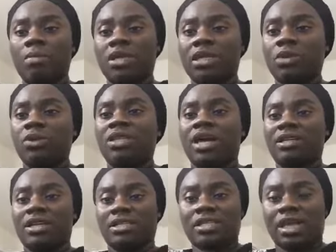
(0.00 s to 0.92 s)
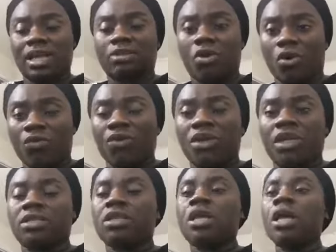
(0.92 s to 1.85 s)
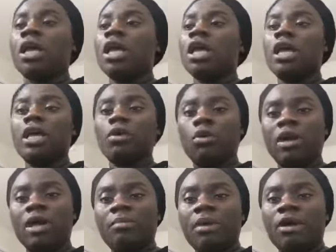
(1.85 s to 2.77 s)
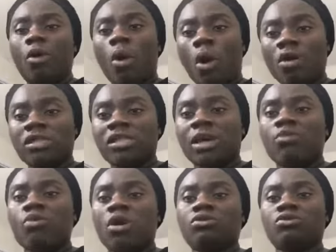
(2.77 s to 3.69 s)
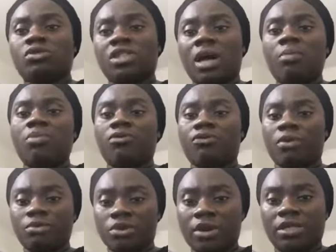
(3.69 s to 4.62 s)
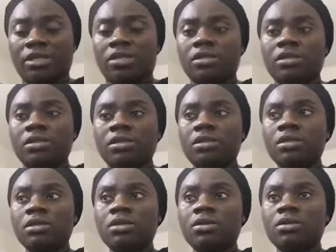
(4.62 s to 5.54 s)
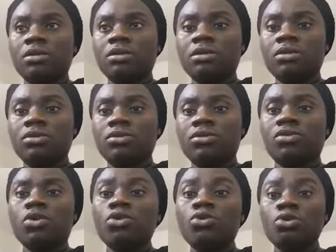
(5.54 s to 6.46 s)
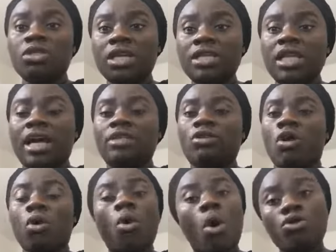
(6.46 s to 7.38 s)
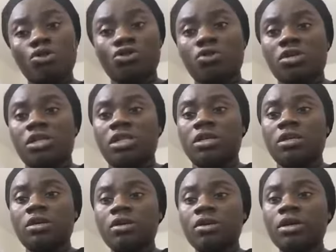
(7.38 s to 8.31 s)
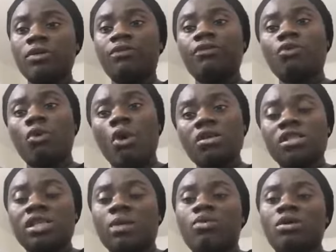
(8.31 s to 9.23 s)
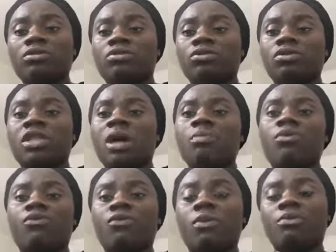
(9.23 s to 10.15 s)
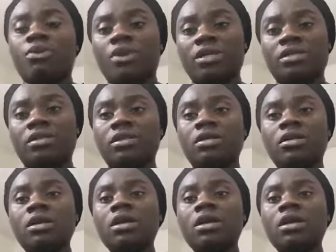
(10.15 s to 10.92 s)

publicly without the skirt covering it, it may cause someone to stumble from grace. So you did that unconsciously. If you cause someone to stumble from grace,